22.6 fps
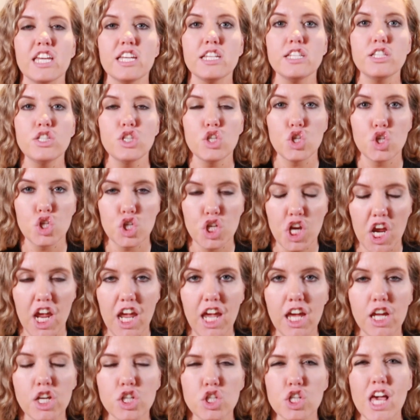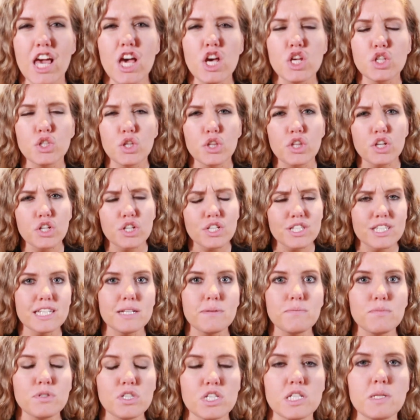is changed. So there
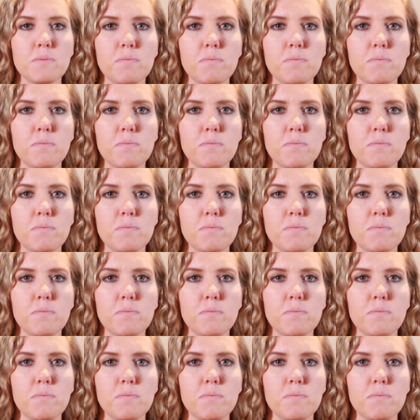seems